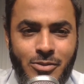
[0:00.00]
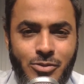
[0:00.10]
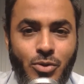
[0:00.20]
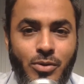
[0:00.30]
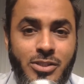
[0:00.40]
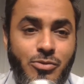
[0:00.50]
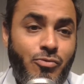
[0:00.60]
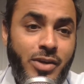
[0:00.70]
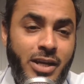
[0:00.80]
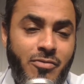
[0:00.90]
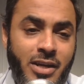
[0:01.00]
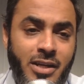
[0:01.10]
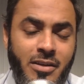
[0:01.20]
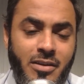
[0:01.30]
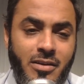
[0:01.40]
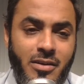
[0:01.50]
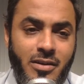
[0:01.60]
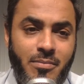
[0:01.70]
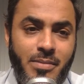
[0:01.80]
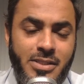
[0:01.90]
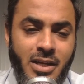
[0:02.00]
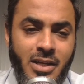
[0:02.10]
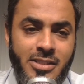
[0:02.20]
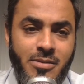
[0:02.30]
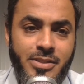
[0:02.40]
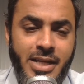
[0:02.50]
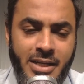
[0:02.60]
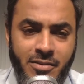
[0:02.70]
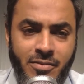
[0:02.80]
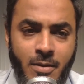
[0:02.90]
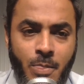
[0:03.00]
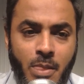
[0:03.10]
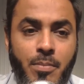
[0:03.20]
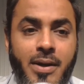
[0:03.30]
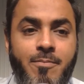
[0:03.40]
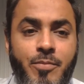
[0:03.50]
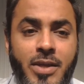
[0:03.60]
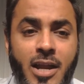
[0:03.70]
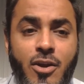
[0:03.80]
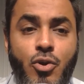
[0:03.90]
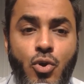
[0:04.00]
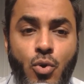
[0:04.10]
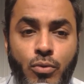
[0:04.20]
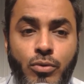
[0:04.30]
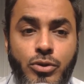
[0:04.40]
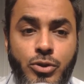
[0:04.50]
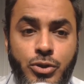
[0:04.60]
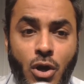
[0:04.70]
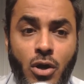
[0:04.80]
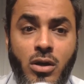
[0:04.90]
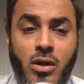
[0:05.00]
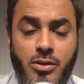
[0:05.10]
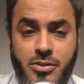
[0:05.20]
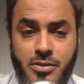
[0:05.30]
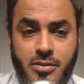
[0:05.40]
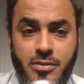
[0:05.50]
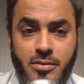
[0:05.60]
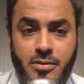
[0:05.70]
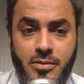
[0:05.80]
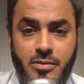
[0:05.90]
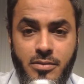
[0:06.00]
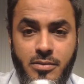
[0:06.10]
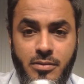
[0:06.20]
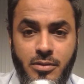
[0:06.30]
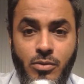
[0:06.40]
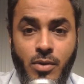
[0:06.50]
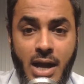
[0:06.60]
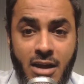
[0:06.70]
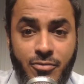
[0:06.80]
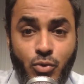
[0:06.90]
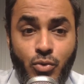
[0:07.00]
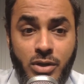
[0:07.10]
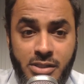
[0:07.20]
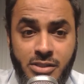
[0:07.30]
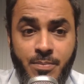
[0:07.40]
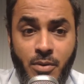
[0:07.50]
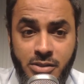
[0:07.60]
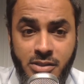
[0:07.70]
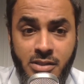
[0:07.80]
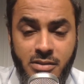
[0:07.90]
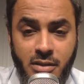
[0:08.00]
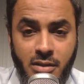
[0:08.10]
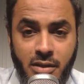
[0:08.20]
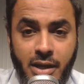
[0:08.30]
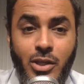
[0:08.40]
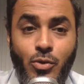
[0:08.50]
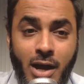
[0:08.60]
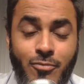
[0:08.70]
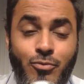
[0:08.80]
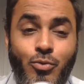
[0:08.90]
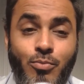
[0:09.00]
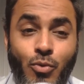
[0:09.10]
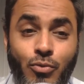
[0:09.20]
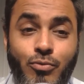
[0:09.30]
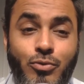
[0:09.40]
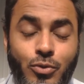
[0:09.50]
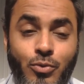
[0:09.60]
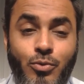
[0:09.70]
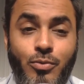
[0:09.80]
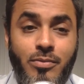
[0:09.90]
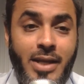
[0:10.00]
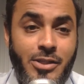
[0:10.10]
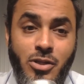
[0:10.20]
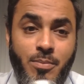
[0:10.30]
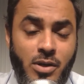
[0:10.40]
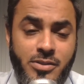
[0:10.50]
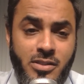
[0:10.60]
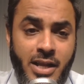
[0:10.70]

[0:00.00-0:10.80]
So it's very, very basically subjective, but there are no shortcuts. You have to trust the process and you have to move through natural process.